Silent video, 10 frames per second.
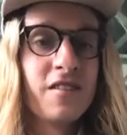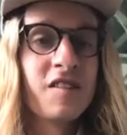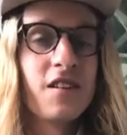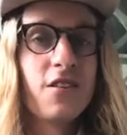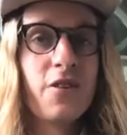
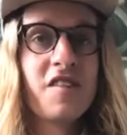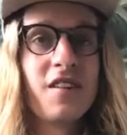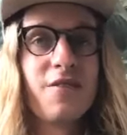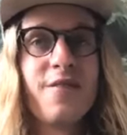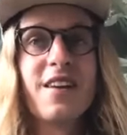So we're
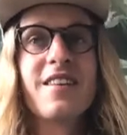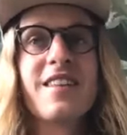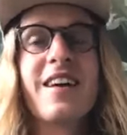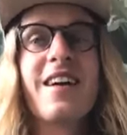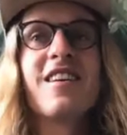still figuring
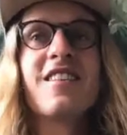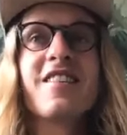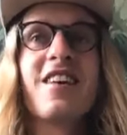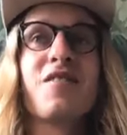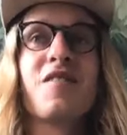that out
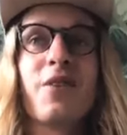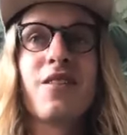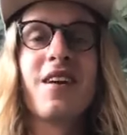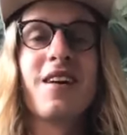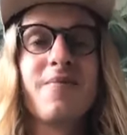ourselves with
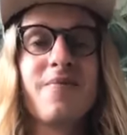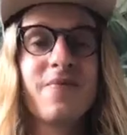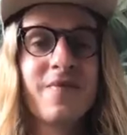um,